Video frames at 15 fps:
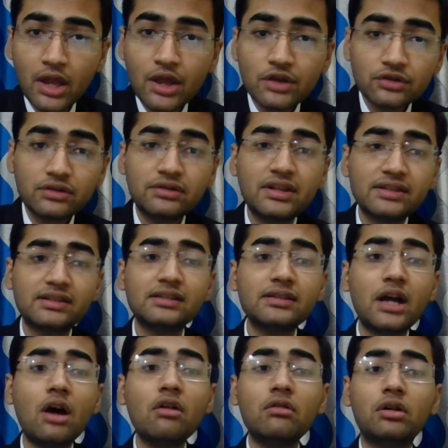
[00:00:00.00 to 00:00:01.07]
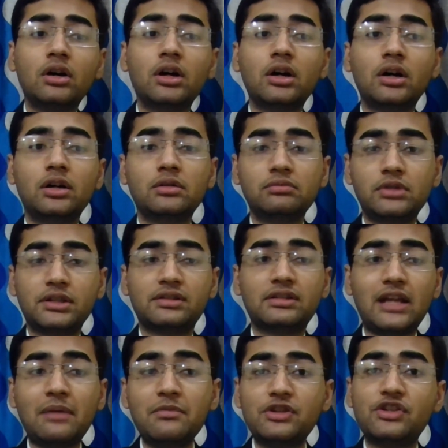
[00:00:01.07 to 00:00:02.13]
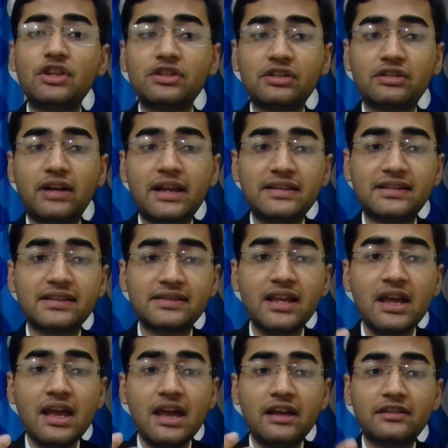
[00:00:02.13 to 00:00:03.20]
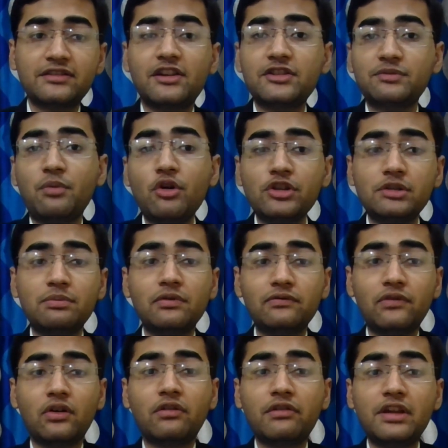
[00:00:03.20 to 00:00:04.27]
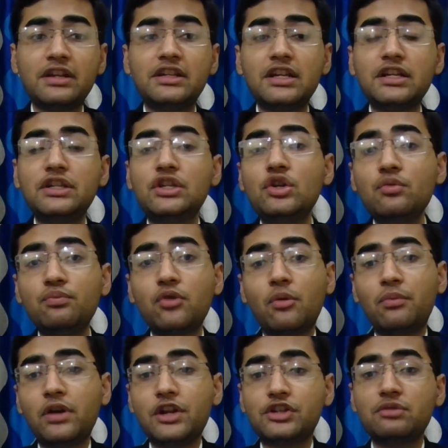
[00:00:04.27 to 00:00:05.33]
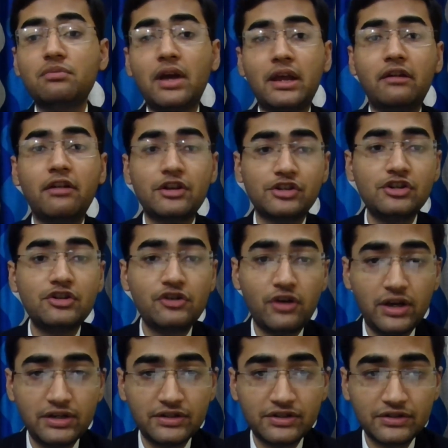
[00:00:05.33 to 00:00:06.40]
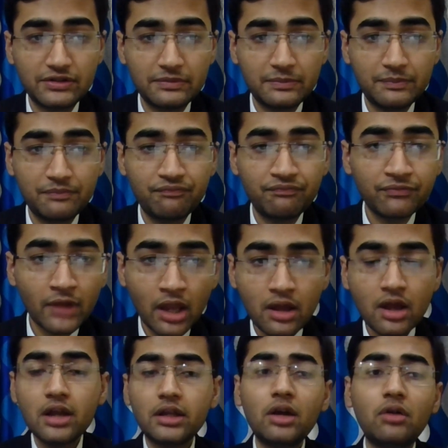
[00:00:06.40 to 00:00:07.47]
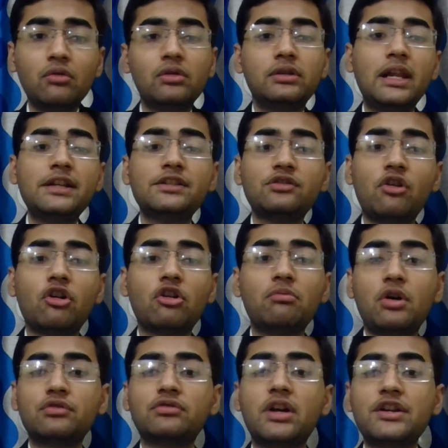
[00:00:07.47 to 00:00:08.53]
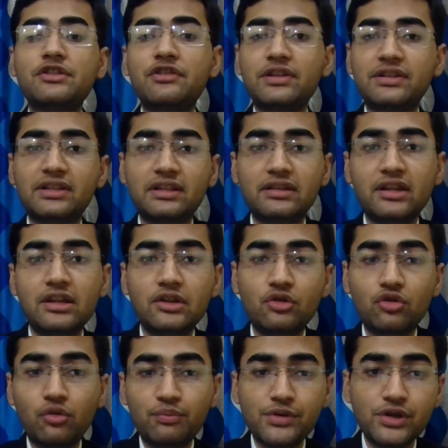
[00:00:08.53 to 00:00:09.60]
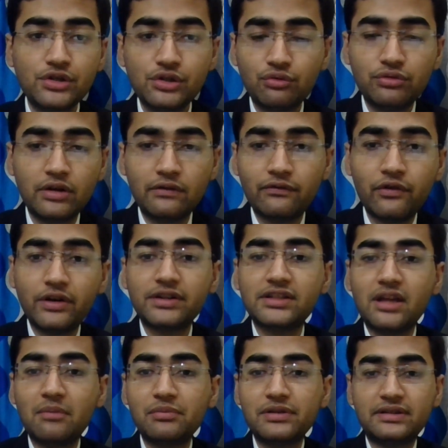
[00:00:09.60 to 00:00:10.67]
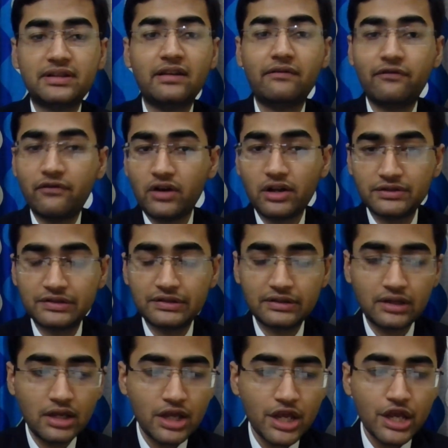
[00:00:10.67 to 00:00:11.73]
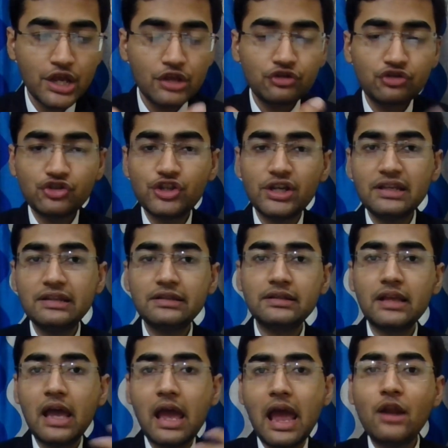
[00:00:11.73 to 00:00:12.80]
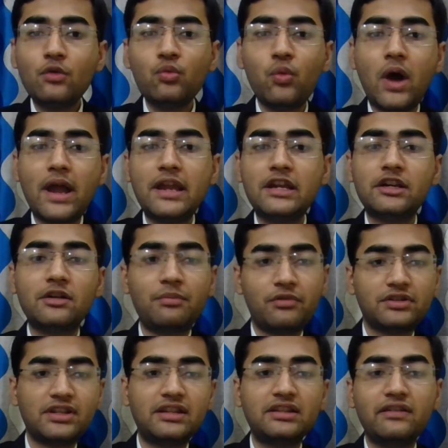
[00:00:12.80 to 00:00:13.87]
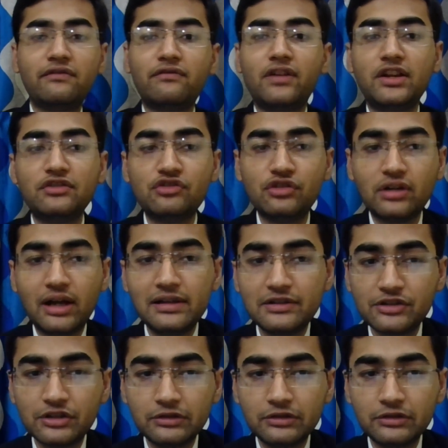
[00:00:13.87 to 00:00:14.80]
This is how this climate change crisis is responsible for creating new population migration trends. Now, let's talk about countries in the European Union. For example, say France. Cheese and wine represent the French culture.